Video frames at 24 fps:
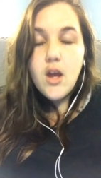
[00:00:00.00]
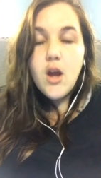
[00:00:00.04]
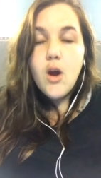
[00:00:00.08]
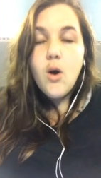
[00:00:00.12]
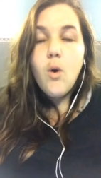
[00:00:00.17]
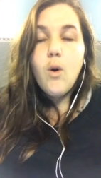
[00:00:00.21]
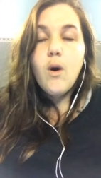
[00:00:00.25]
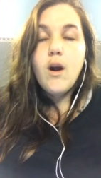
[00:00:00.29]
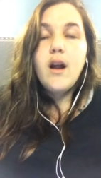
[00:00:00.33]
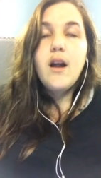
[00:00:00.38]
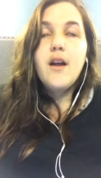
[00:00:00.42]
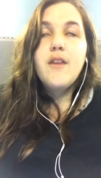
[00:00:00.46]

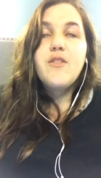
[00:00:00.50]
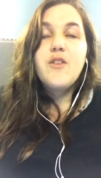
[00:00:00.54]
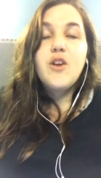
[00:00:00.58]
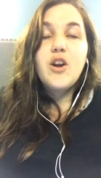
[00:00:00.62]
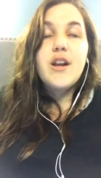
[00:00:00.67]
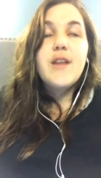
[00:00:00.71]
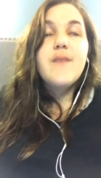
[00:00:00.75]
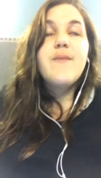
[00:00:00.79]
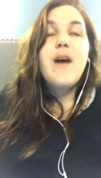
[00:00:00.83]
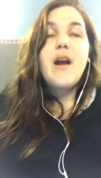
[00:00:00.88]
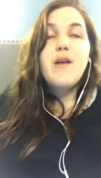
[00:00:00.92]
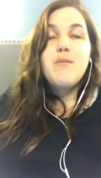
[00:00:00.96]
or
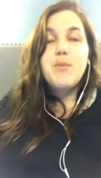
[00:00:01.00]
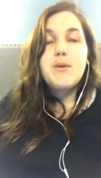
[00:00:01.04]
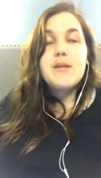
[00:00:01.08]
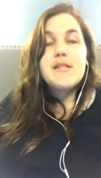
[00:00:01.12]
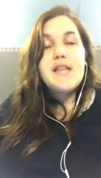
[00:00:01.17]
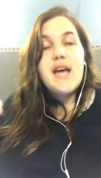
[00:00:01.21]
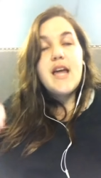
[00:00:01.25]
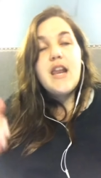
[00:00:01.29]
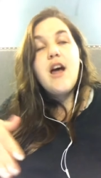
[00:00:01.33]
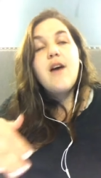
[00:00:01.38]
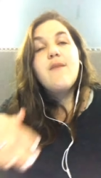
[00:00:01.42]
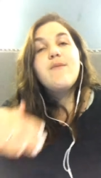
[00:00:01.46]

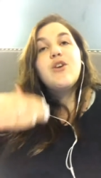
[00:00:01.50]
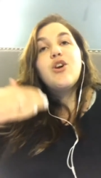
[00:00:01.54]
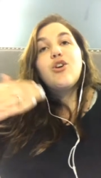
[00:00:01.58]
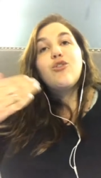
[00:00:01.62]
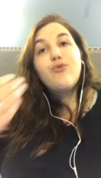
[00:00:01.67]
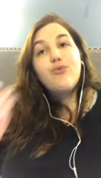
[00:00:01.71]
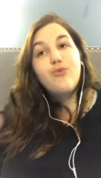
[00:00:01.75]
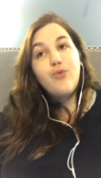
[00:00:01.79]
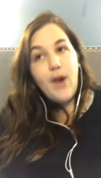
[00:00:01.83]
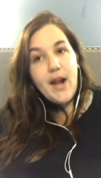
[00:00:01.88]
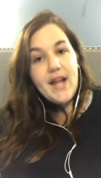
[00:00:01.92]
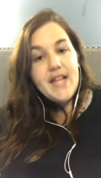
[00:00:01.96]
35% of your
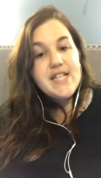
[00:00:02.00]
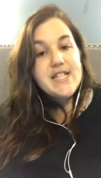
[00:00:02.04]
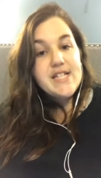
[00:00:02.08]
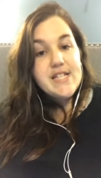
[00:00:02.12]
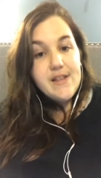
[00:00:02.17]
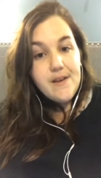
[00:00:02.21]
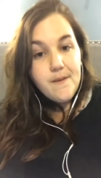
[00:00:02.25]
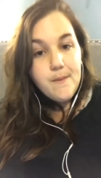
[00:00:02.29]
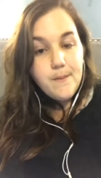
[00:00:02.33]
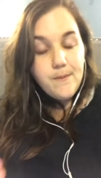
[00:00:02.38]
friends'